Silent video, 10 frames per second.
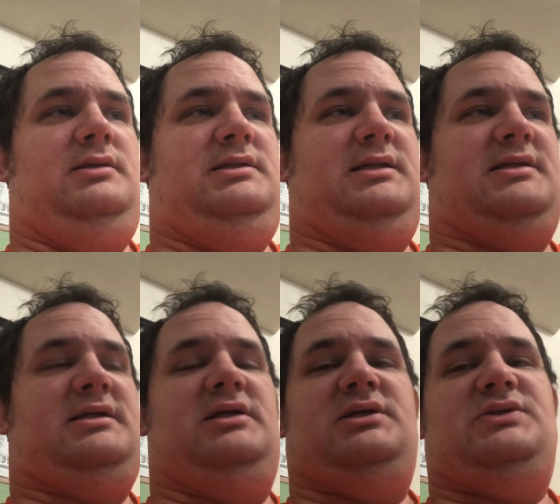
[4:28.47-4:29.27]
just
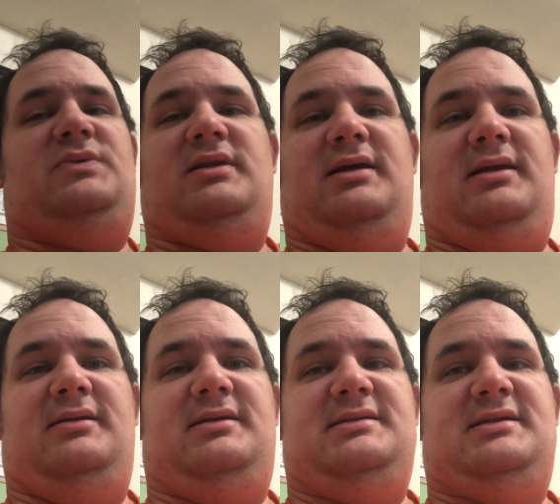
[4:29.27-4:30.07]
issues with getting
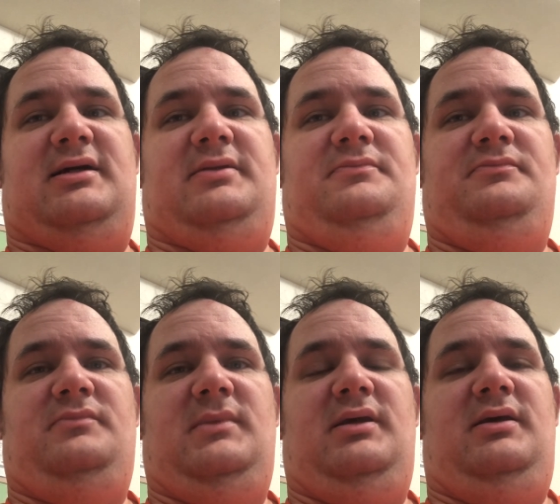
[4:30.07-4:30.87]
things done.
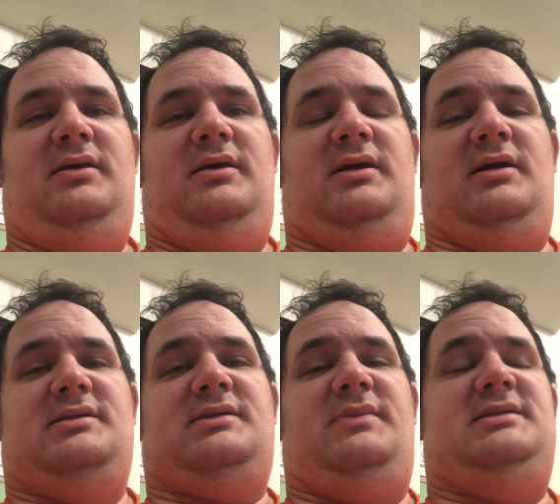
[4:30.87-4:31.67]
It
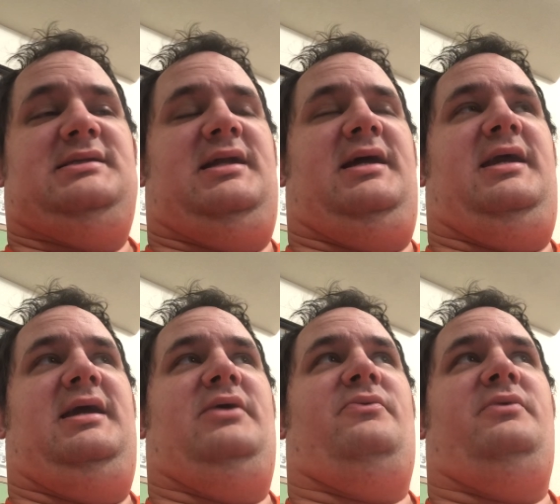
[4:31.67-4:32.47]
also means that I
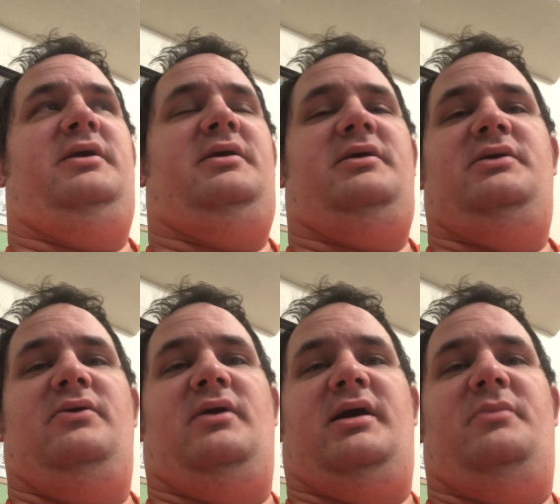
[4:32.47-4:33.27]
can't really
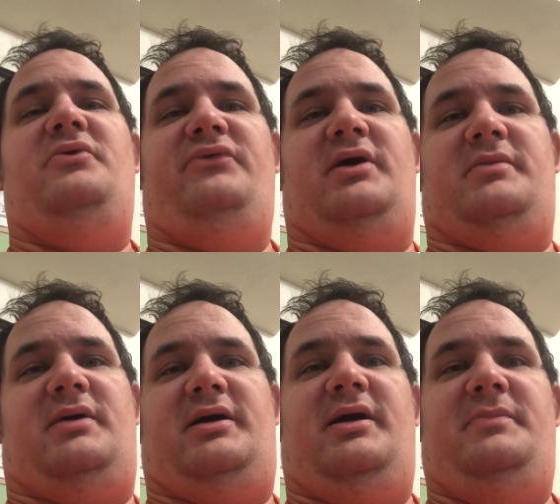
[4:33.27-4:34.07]
do iMovie on
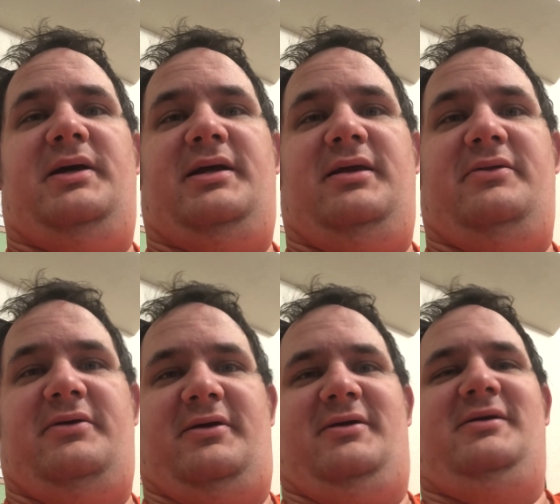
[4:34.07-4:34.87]
my iPad either.